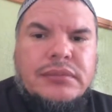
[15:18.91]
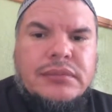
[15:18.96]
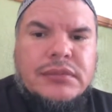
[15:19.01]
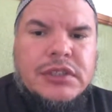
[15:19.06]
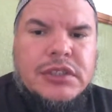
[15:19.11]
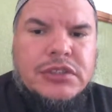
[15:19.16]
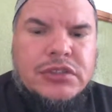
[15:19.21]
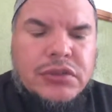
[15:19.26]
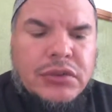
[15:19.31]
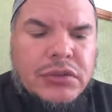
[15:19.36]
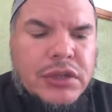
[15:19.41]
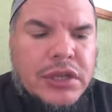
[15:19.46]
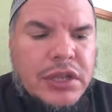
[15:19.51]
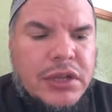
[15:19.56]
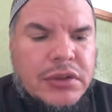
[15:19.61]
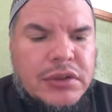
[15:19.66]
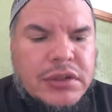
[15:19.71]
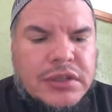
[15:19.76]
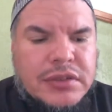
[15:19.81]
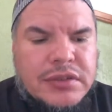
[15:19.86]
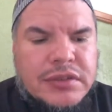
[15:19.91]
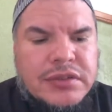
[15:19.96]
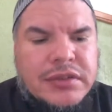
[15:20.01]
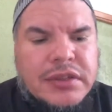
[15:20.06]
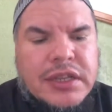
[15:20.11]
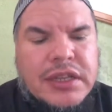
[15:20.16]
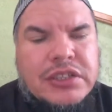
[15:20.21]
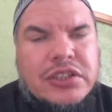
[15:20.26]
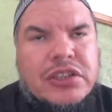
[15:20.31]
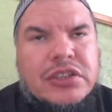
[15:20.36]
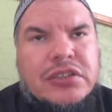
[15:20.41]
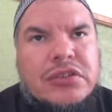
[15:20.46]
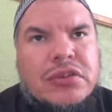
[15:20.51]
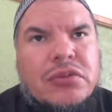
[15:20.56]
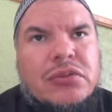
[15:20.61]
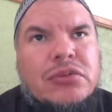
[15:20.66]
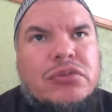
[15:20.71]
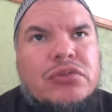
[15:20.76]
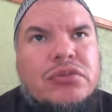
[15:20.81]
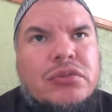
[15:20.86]
And so here, this is not just a
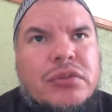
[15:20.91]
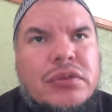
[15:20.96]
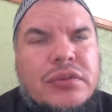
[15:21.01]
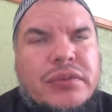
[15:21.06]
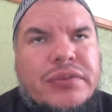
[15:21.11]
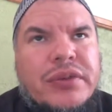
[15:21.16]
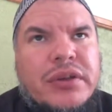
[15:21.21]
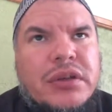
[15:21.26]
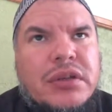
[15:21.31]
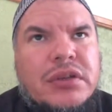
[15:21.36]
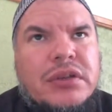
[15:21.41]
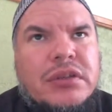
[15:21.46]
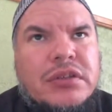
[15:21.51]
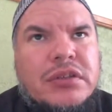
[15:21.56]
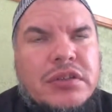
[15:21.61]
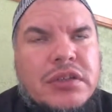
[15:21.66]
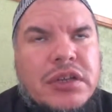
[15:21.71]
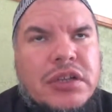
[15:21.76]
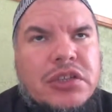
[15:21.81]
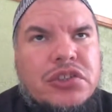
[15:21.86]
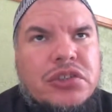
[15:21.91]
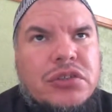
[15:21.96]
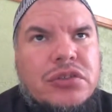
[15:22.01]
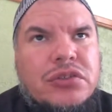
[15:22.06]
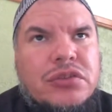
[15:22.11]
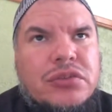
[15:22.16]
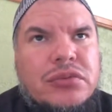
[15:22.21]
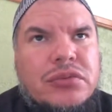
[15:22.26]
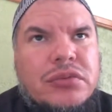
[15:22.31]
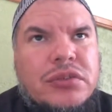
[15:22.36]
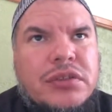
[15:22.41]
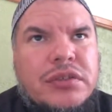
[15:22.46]
Usul al-Fiqh discussion too.